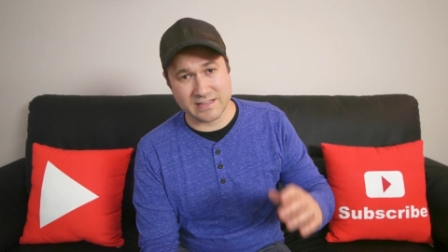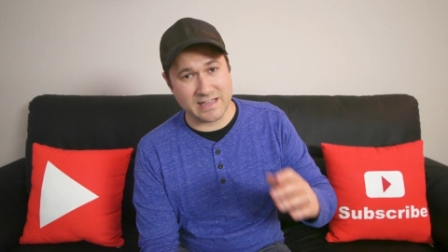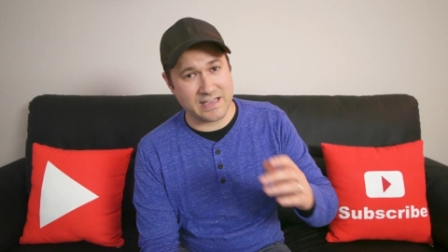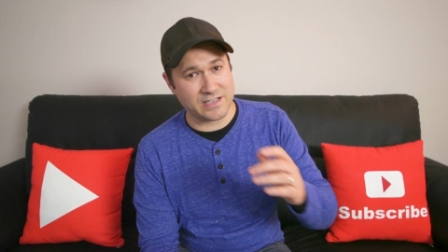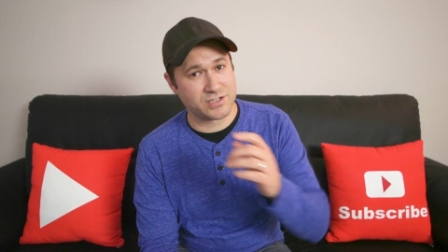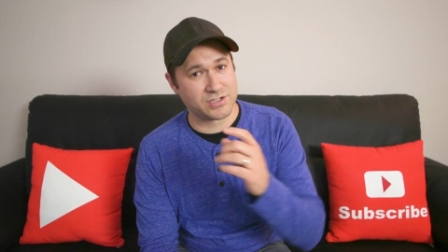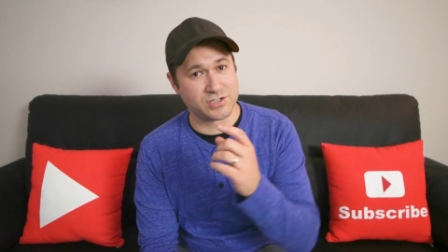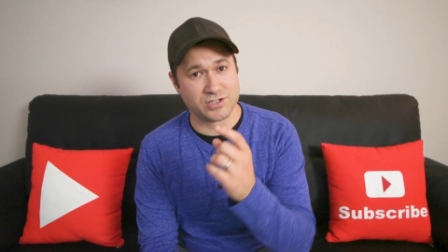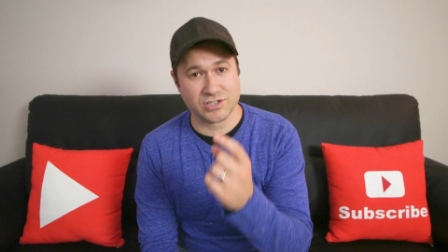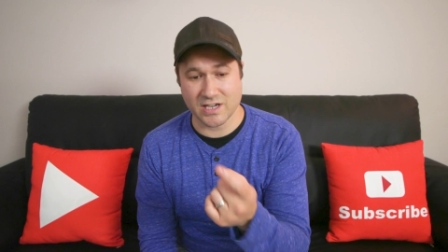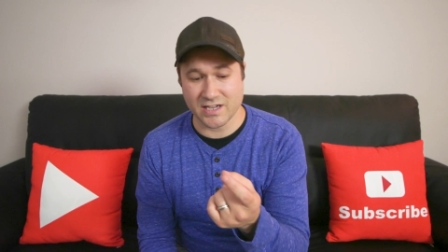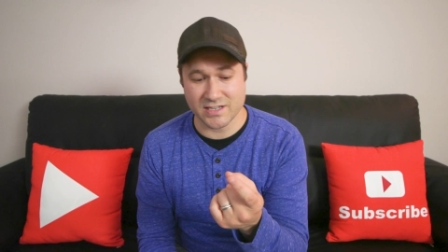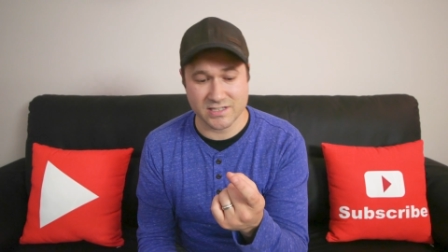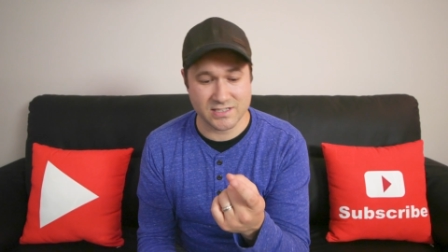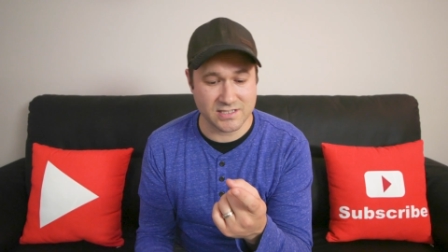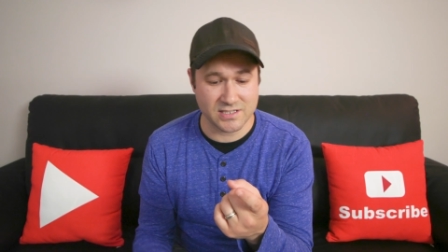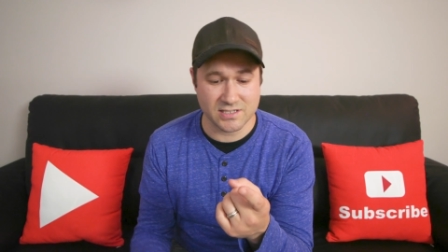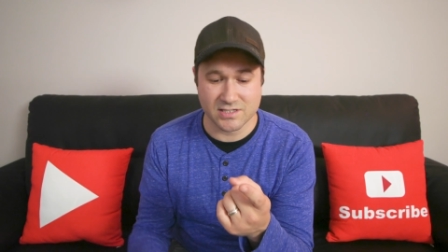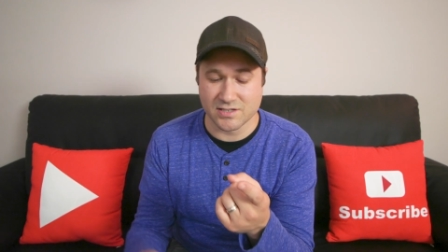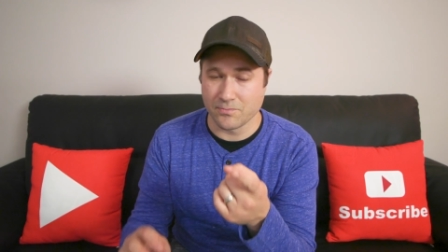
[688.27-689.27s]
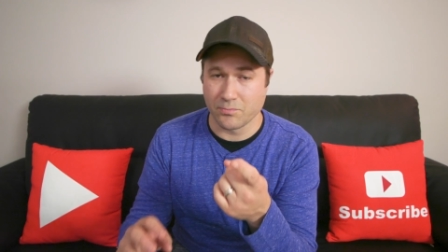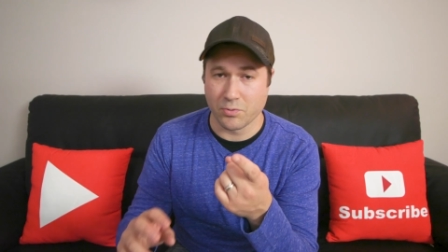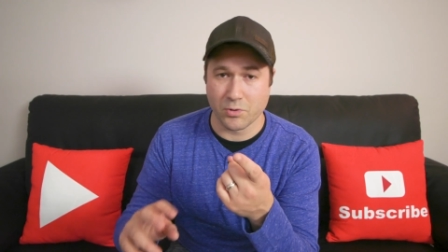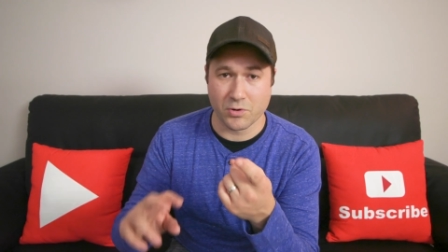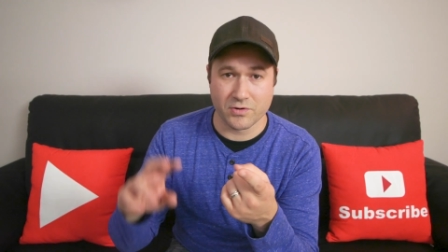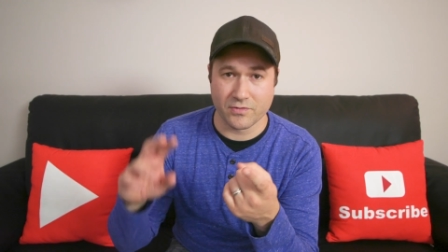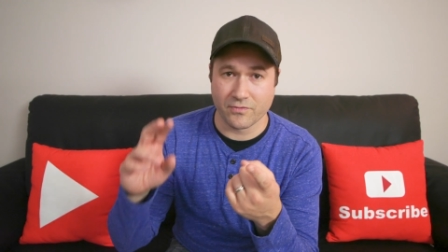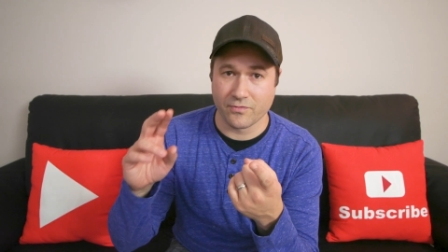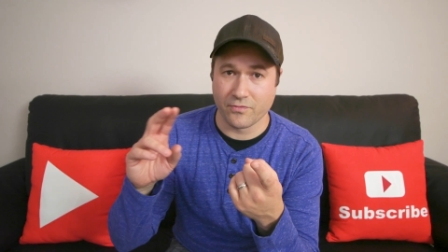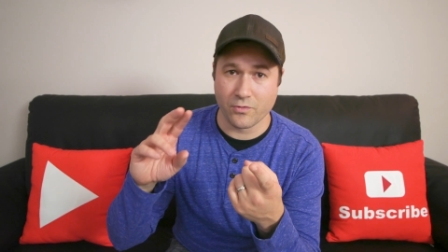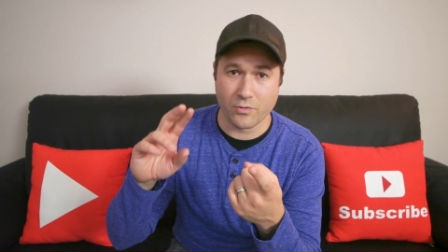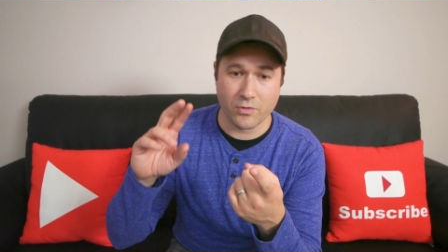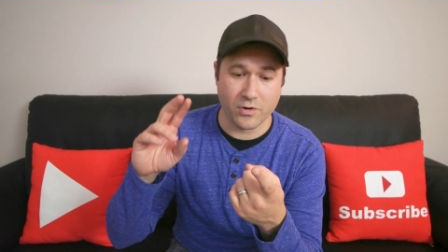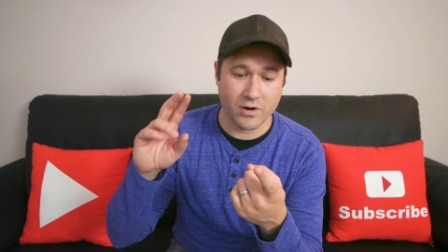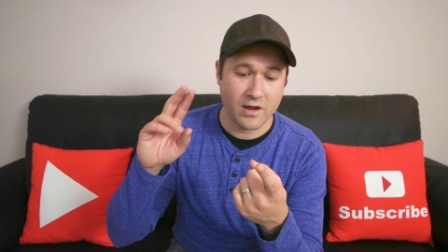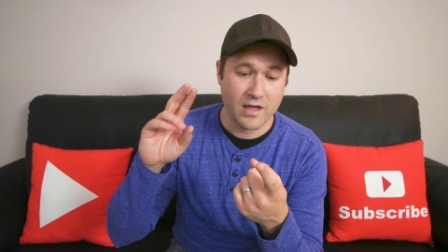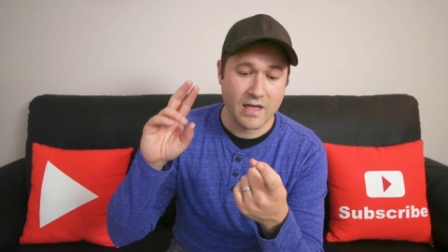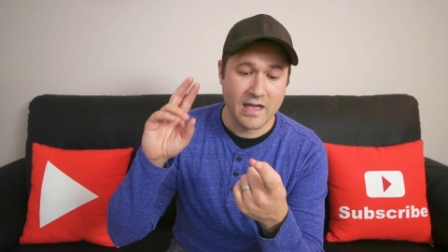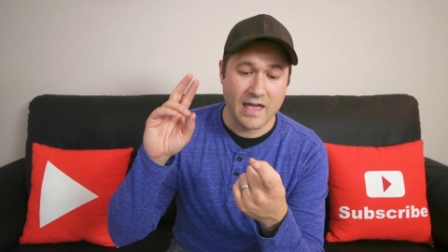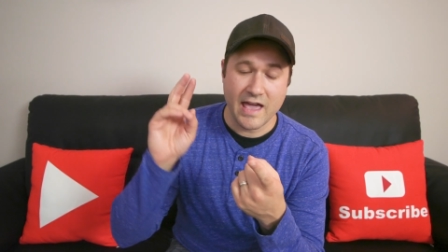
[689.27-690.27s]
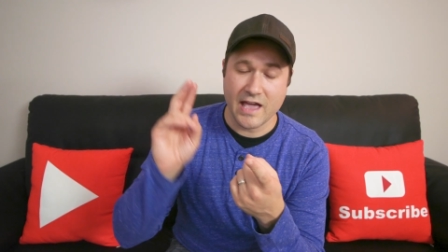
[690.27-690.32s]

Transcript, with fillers: And that's just as important for